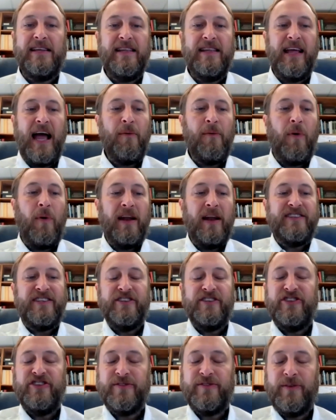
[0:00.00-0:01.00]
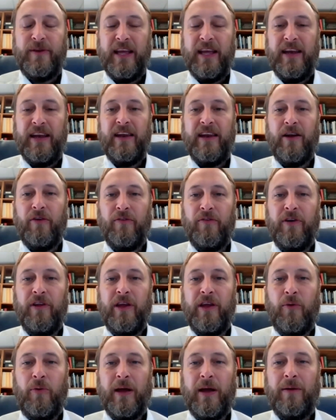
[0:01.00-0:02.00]
I, I, want to just get in a
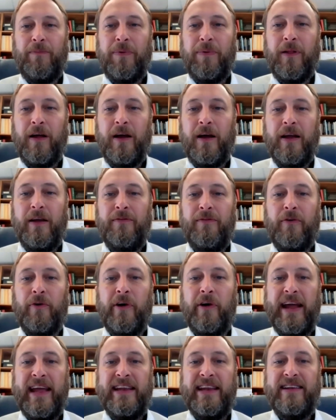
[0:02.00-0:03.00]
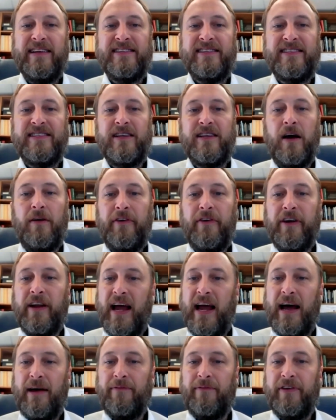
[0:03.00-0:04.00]
really quick plug for a Discover
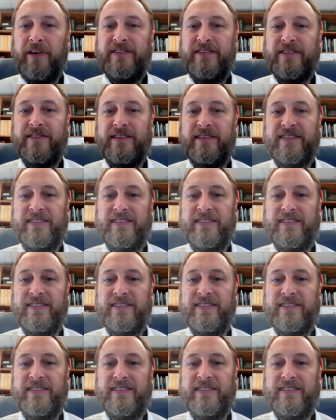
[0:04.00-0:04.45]
conference.